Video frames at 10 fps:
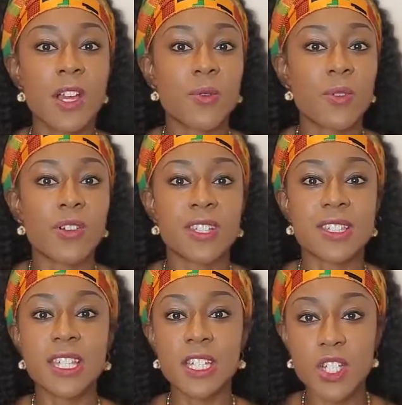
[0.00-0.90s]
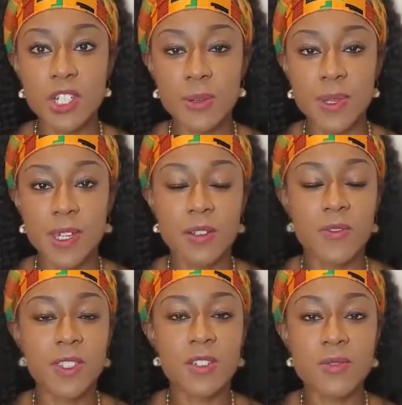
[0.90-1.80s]
we're on a sinking ship here.
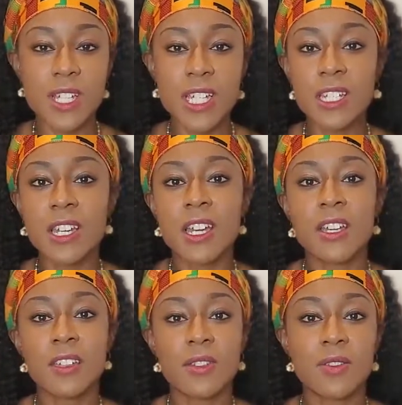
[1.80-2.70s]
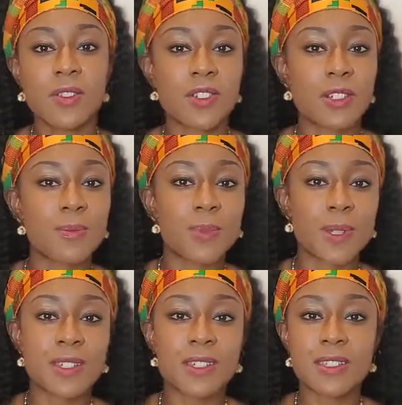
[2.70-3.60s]
If it's green, the ship
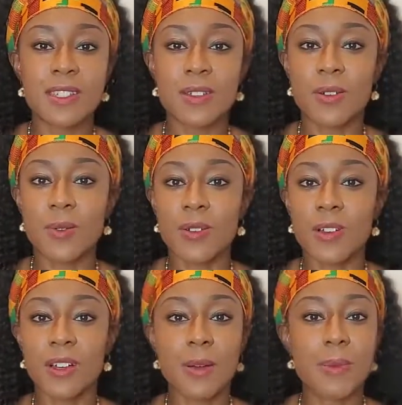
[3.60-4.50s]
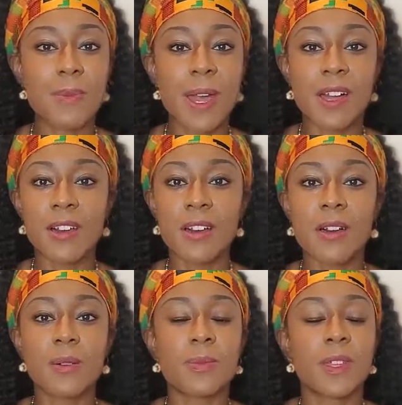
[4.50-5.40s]
is, coming back
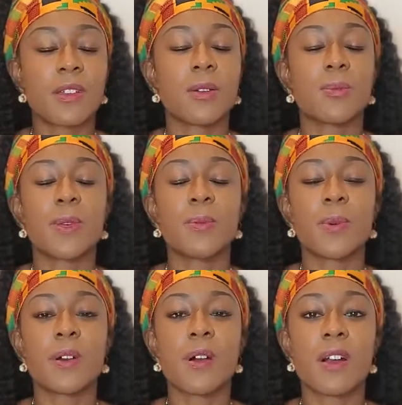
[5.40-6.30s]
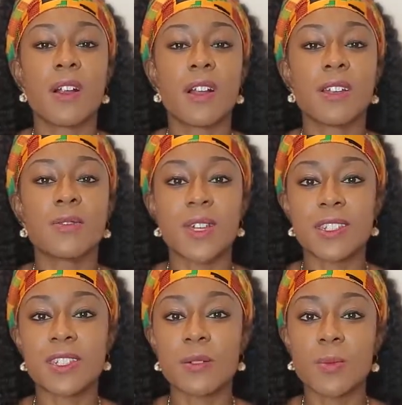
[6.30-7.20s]
up, people are
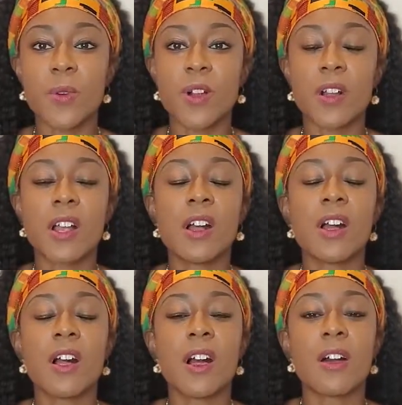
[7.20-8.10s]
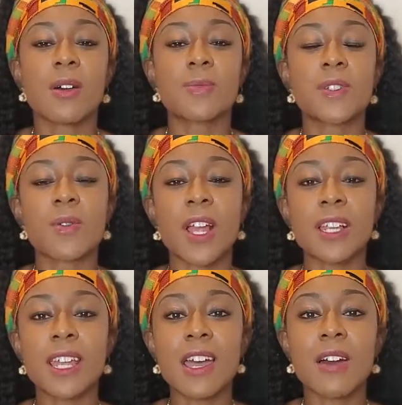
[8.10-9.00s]
investing more. So
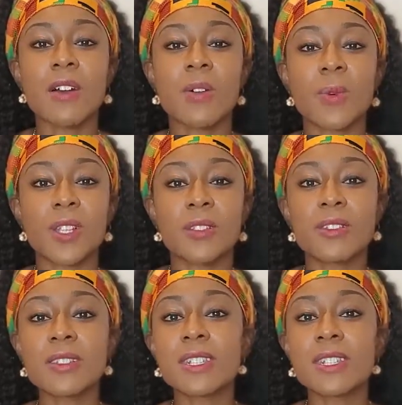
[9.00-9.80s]
right now, what it looks